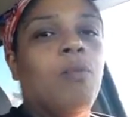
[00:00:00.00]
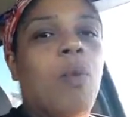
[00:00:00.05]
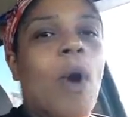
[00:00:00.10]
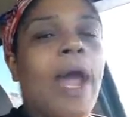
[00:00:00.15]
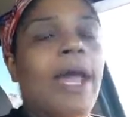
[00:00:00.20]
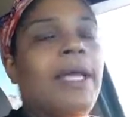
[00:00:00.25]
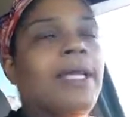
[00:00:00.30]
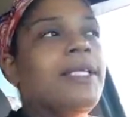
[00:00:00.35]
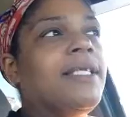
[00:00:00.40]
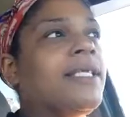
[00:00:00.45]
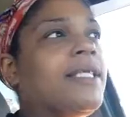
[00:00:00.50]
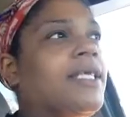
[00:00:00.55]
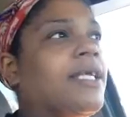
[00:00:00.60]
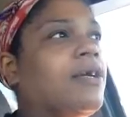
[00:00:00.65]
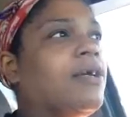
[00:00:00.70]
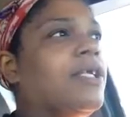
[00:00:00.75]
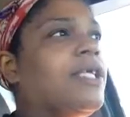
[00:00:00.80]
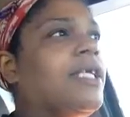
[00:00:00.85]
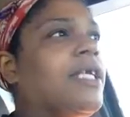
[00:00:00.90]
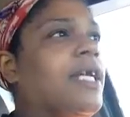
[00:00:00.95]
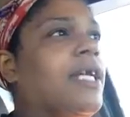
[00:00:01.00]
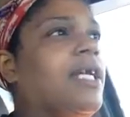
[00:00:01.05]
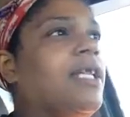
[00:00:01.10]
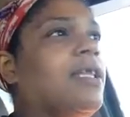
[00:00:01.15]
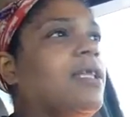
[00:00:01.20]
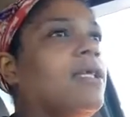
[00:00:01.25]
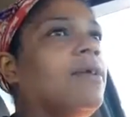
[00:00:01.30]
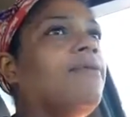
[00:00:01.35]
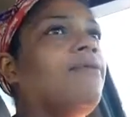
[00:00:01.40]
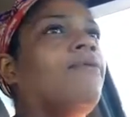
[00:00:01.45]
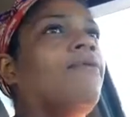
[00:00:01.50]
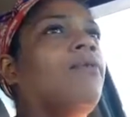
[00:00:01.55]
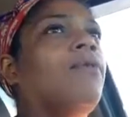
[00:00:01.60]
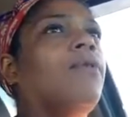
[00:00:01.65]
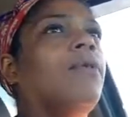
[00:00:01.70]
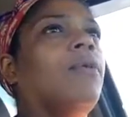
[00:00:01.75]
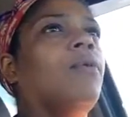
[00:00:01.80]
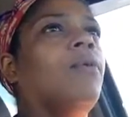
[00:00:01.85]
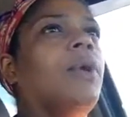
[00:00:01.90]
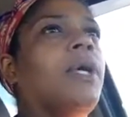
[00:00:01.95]
whitens their teeth
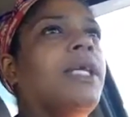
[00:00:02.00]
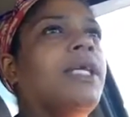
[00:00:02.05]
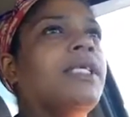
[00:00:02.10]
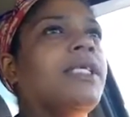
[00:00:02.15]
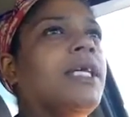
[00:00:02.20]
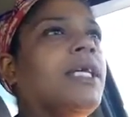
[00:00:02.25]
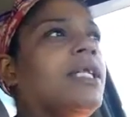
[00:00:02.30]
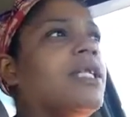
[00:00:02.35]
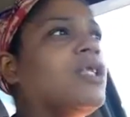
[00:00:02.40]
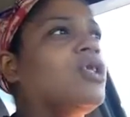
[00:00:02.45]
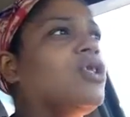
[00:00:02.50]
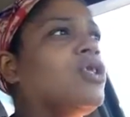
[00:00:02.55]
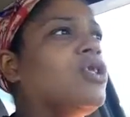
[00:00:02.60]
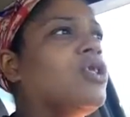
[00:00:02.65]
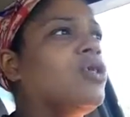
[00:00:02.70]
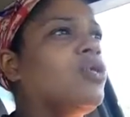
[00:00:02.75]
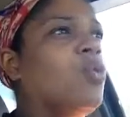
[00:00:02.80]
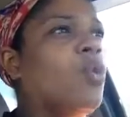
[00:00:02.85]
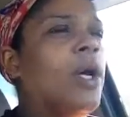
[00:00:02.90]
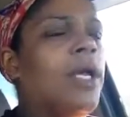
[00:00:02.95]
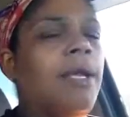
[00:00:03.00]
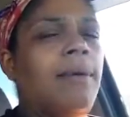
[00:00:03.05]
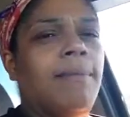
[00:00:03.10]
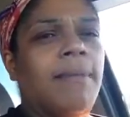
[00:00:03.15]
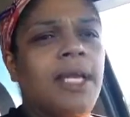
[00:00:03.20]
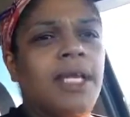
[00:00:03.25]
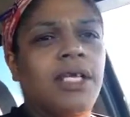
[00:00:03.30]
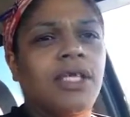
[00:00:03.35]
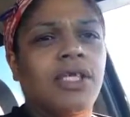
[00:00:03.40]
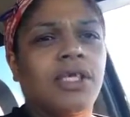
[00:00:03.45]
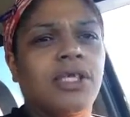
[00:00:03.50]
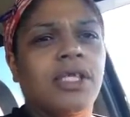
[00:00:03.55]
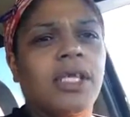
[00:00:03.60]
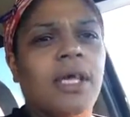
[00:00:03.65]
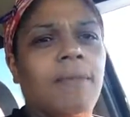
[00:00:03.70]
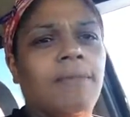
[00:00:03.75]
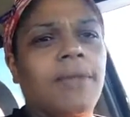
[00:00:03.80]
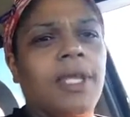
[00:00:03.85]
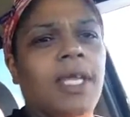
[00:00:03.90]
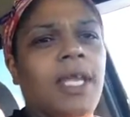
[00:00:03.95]
for, 20 minutes or
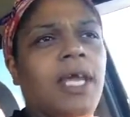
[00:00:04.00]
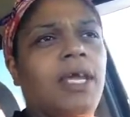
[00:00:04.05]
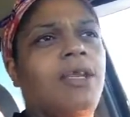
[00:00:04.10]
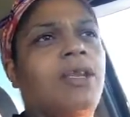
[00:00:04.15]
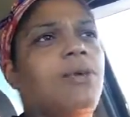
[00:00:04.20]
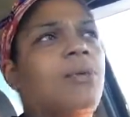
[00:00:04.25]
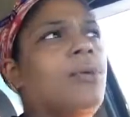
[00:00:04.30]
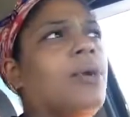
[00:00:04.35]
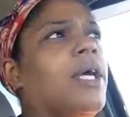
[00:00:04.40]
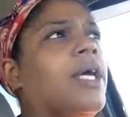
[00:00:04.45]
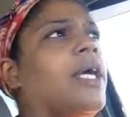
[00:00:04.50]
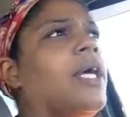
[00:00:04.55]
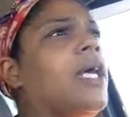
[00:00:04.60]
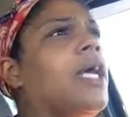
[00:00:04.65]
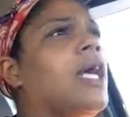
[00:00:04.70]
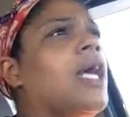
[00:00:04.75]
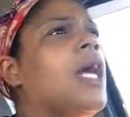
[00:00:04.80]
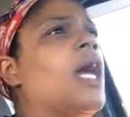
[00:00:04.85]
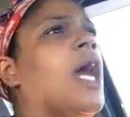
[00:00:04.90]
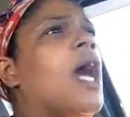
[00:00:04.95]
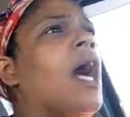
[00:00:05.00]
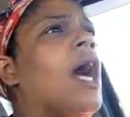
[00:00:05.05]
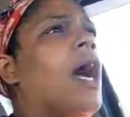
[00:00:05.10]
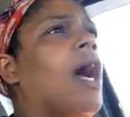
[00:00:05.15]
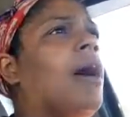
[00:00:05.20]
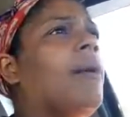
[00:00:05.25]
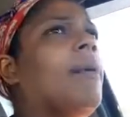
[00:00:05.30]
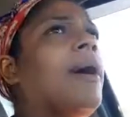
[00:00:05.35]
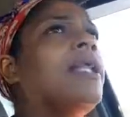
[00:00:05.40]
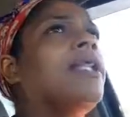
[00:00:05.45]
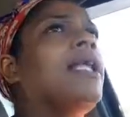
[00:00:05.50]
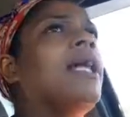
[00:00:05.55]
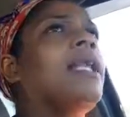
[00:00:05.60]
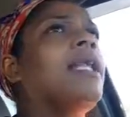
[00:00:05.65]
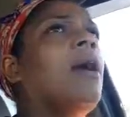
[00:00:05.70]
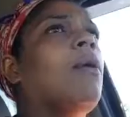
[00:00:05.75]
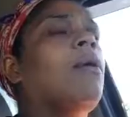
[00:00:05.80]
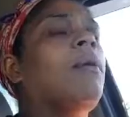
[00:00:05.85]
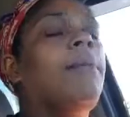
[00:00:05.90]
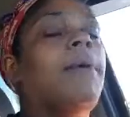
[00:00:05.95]
something they do it. I
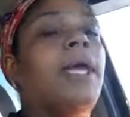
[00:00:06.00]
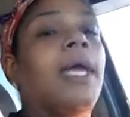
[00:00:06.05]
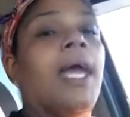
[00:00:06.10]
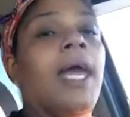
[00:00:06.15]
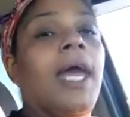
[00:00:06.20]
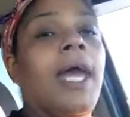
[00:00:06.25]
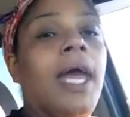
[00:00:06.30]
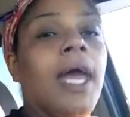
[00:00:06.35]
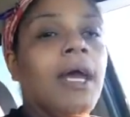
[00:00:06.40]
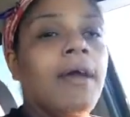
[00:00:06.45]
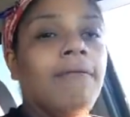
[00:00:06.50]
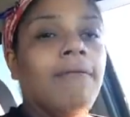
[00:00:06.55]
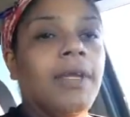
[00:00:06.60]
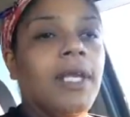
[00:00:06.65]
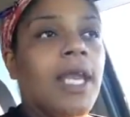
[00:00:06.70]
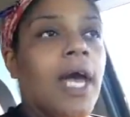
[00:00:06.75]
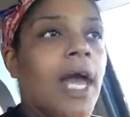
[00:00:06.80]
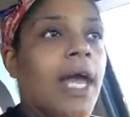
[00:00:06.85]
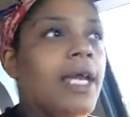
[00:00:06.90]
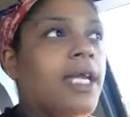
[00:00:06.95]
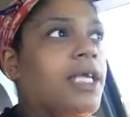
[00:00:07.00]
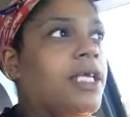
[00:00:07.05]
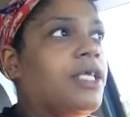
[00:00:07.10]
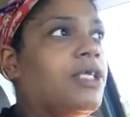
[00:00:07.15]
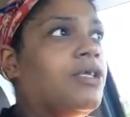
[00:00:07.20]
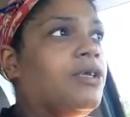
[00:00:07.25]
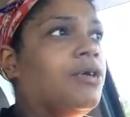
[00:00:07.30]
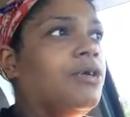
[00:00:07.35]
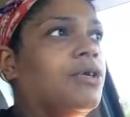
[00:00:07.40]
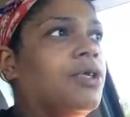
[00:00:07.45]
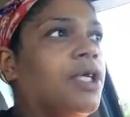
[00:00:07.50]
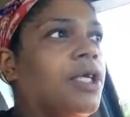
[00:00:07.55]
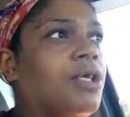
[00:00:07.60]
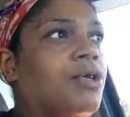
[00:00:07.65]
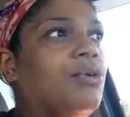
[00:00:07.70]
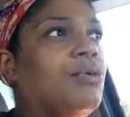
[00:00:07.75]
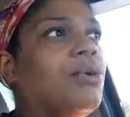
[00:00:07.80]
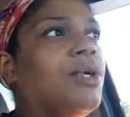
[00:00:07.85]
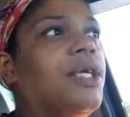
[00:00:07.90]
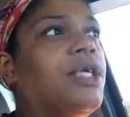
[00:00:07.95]
think that would be a heck of a lot easier
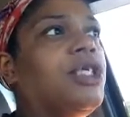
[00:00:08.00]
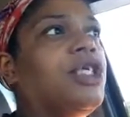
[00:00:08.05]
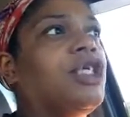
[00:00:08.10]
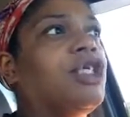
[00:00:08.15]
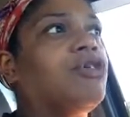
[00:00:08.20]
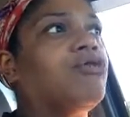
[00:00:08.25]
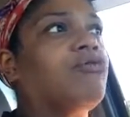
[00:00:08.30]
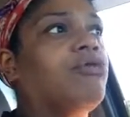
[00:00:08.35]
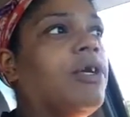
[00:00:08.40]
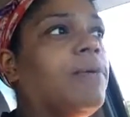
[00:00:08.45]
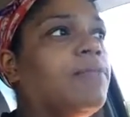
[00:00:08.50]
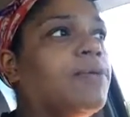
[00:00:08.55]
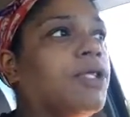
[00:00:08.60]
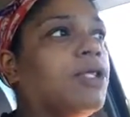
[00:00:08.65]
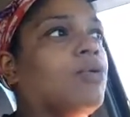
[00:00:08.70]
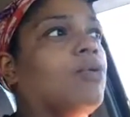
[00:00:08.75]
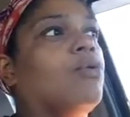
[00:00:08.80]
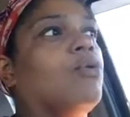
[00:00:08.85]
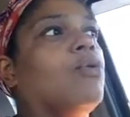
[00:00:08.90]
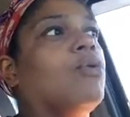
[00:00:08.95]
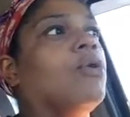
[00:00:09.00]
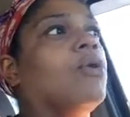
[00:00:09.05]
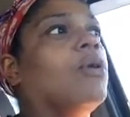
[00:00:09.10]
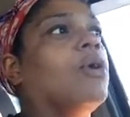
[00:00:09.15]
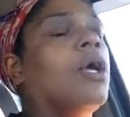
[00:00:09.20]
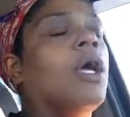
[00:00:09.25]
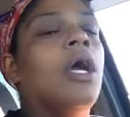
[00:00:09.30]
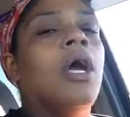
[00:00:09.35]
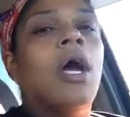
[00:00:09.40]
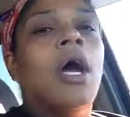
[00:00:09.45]
than doing strips or